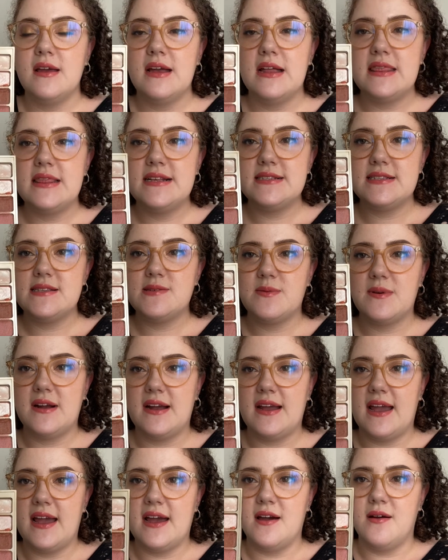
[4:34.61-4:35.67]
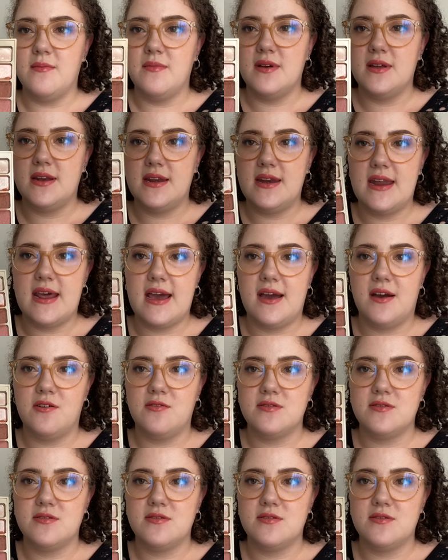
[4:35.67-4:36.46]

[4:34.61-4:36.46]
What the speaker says: And this is where I am now.